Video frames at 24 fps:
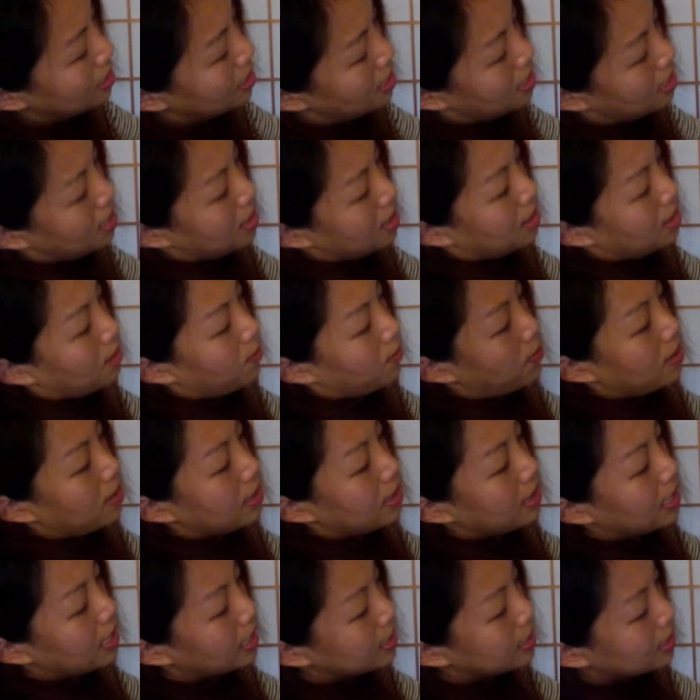the one
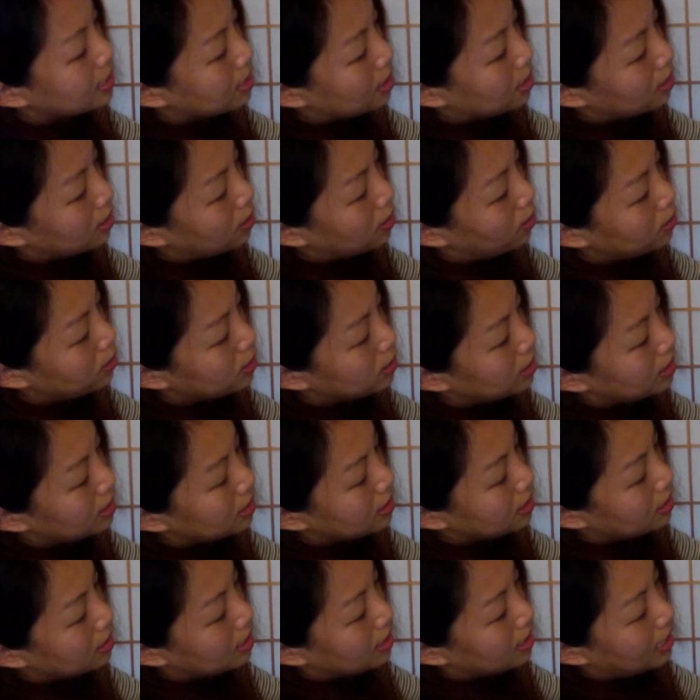that's closest,
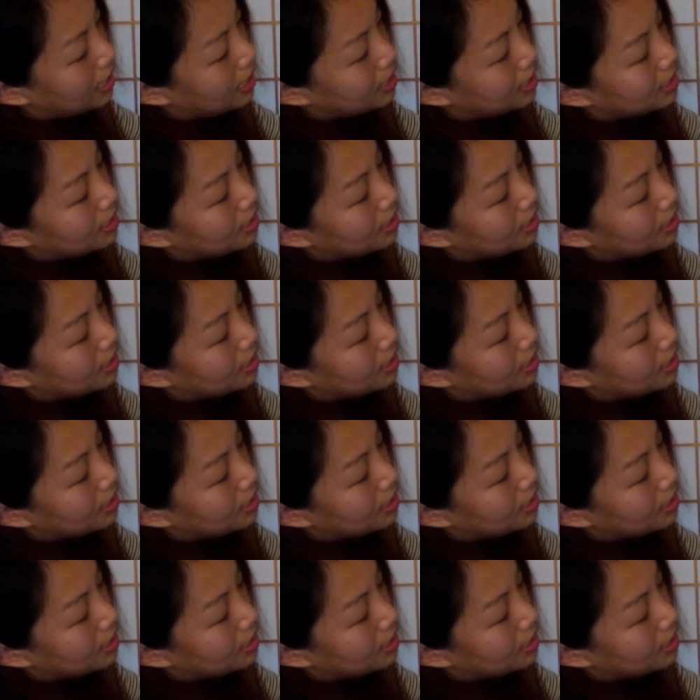that's